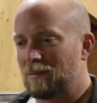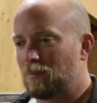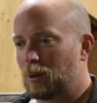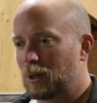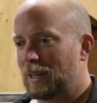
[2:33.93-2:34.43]

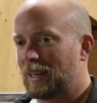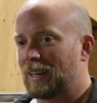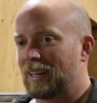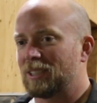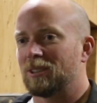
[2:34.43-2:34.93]
book
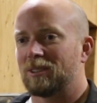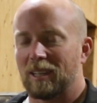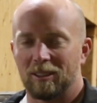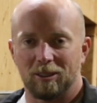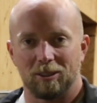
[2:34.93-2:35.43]
and i just
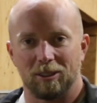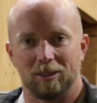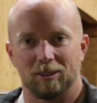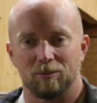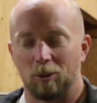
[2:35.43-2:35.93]
downloaded
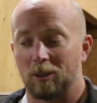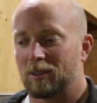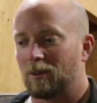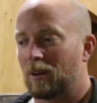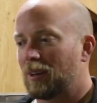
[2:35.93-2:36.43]
it this morning
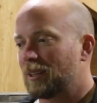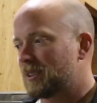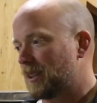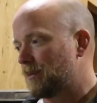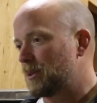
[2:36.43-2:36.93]
so i think
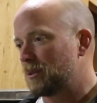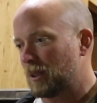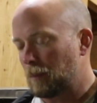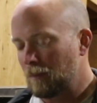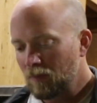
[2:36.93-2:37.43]
instead of
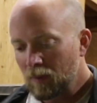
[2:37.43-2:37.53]
music